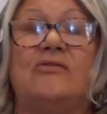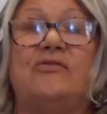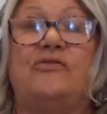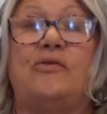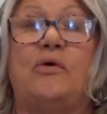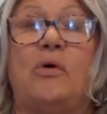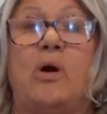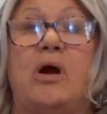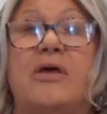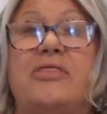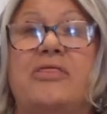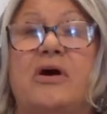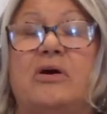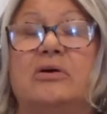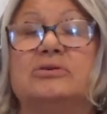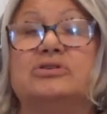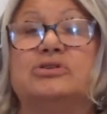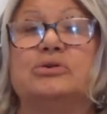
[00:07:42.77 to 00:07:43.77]
for
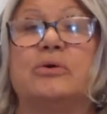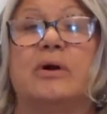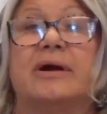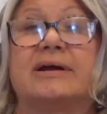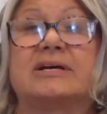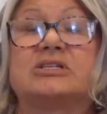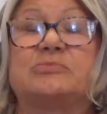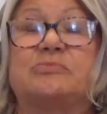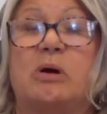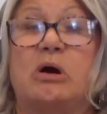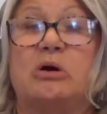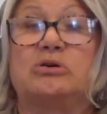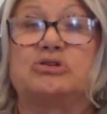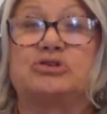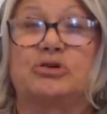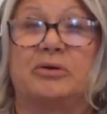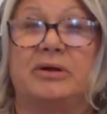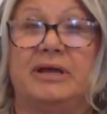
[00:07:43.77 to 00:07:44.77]
those who are
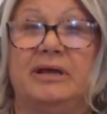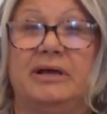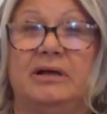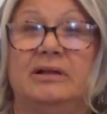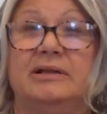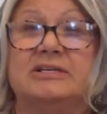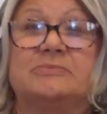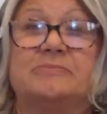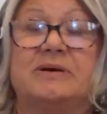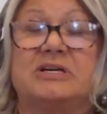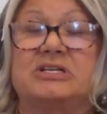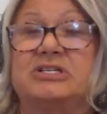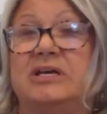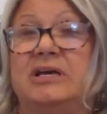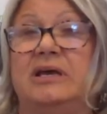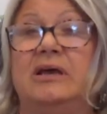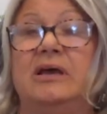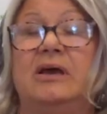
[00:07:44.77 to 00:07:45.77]
exposed or ill,
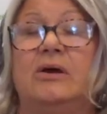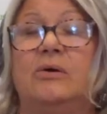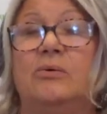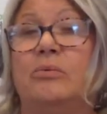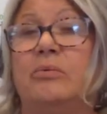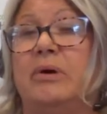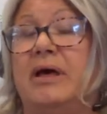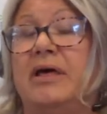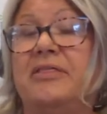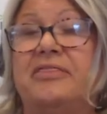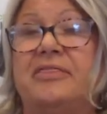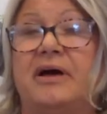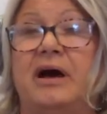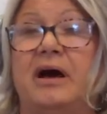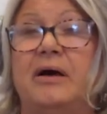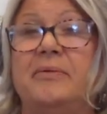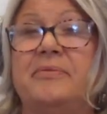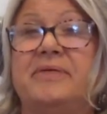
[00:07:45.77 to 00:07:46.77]
especially with
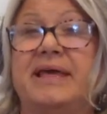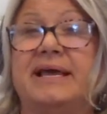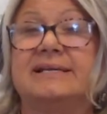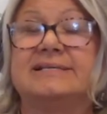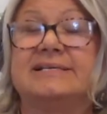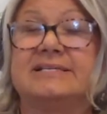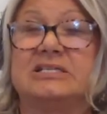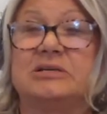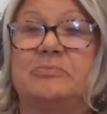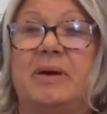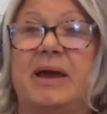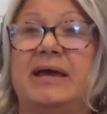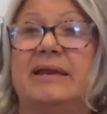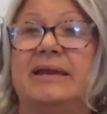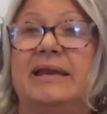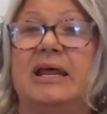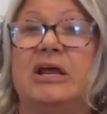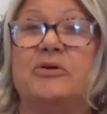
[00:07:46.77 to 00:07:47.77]
the
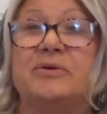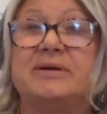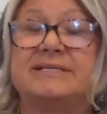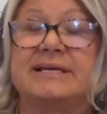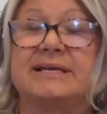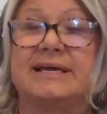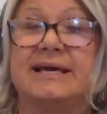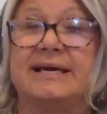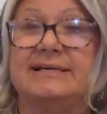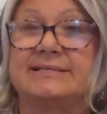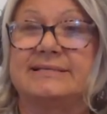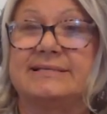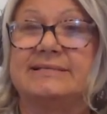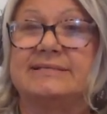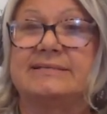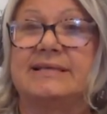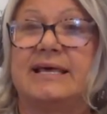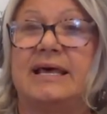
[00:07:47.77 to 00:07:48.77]
anticipated increase in
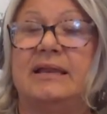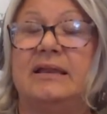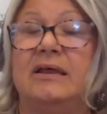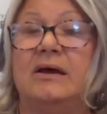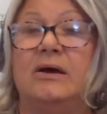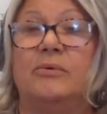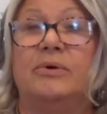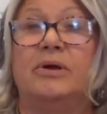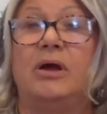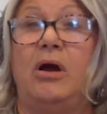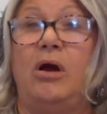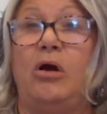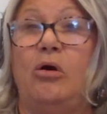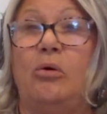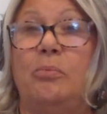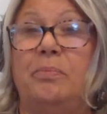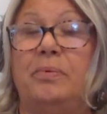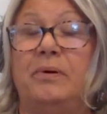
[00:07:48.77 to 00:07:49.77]
cases that we
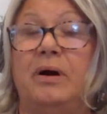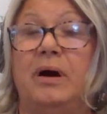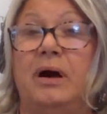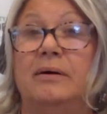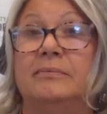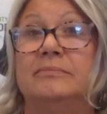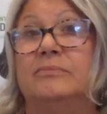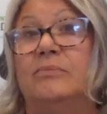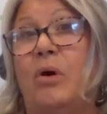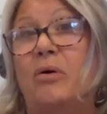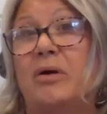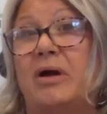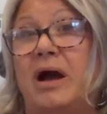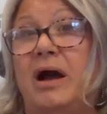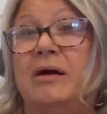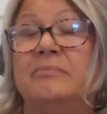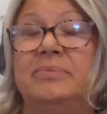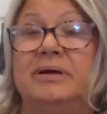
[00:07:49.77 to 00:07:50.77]
hope won't
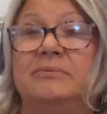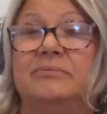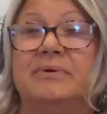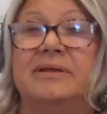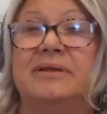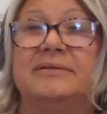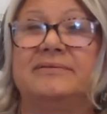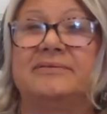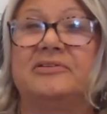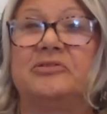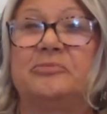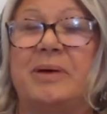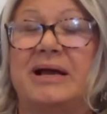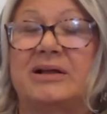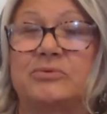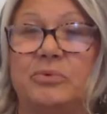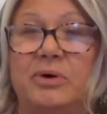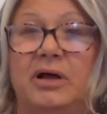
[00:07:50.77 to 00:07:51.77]
come, but we
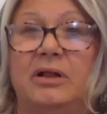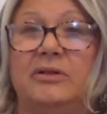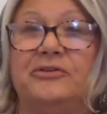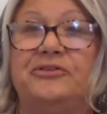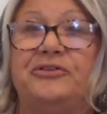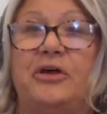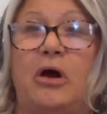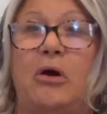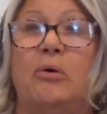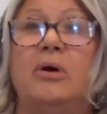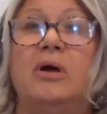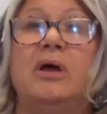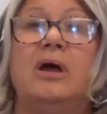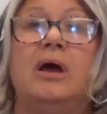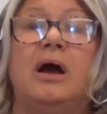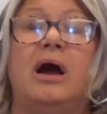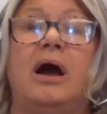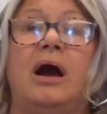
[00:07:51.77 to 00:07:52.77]
suspect will. So
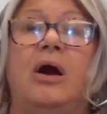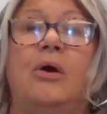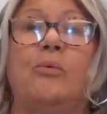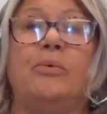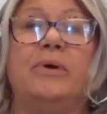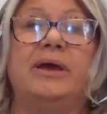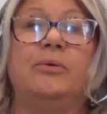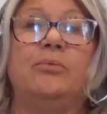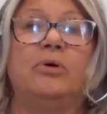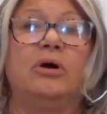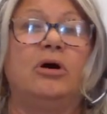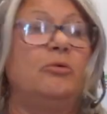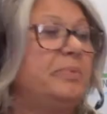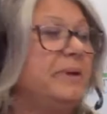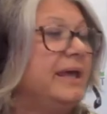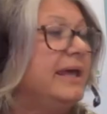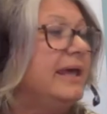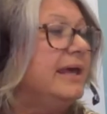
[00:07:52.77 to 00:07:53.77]
we will
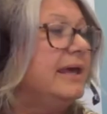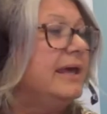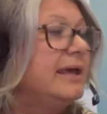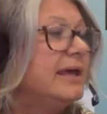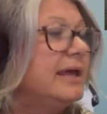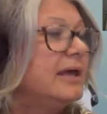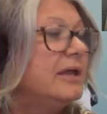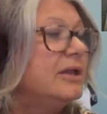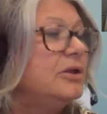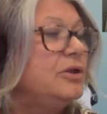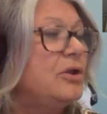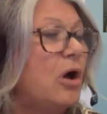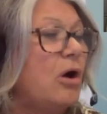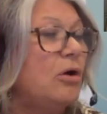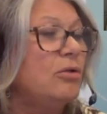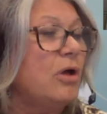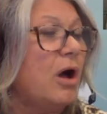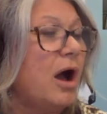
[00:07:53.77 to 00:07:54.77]
be
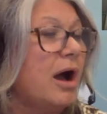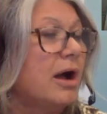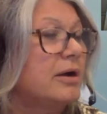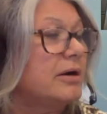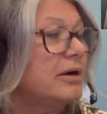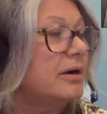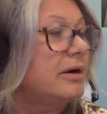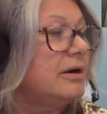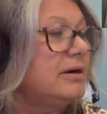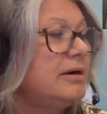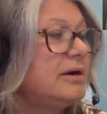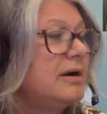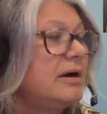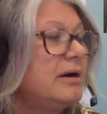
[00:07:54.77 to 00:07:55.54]
no longer